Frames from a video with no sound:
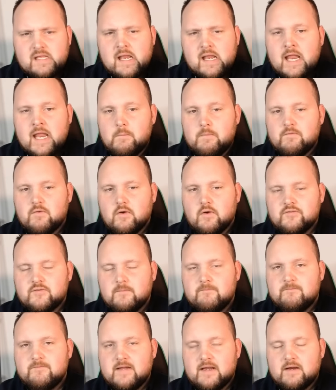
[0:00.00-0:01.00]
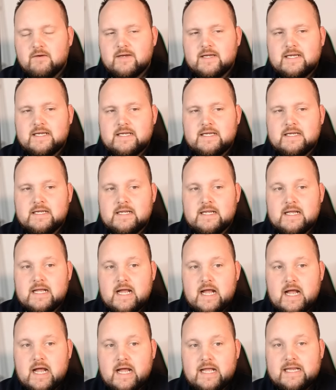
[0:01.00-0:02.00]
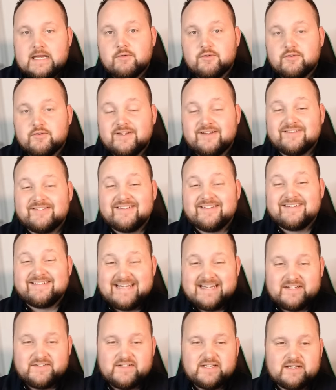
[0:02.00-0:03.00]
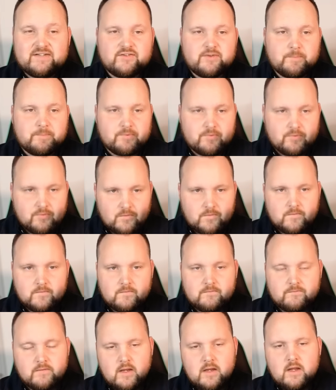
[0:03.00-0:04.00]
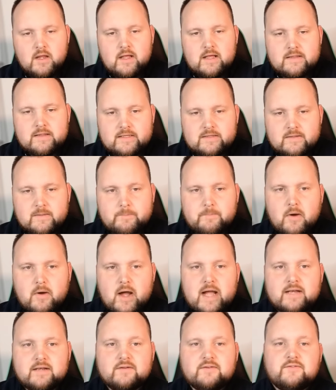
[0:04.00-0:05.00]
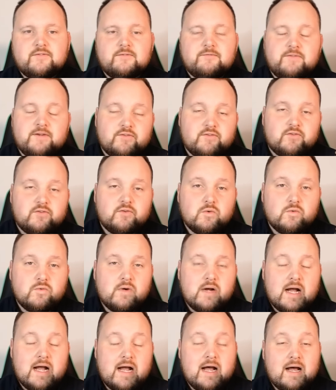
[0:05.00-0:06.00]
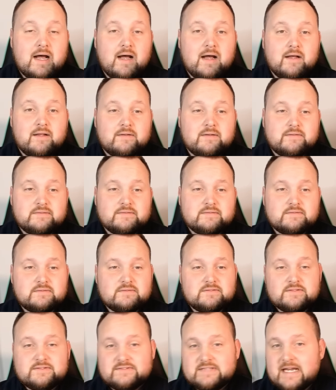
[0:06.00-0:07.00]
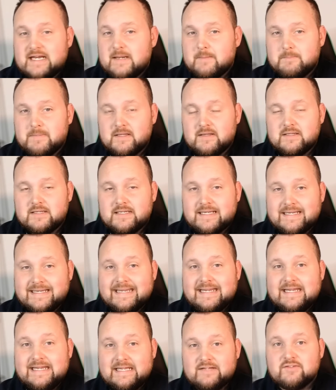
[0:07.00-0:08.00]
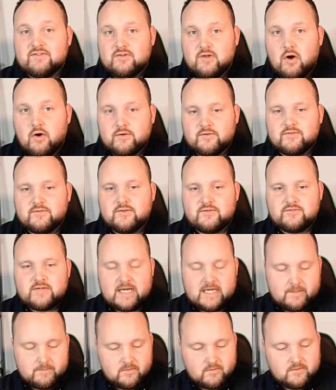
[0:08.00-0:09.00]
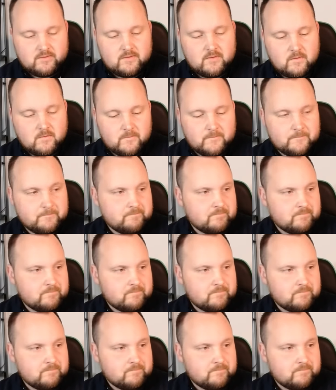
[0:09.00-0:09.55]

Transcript: And we've got some very interesting statistics to prove that the Biden's fiscal sustainability is not sustainable at all.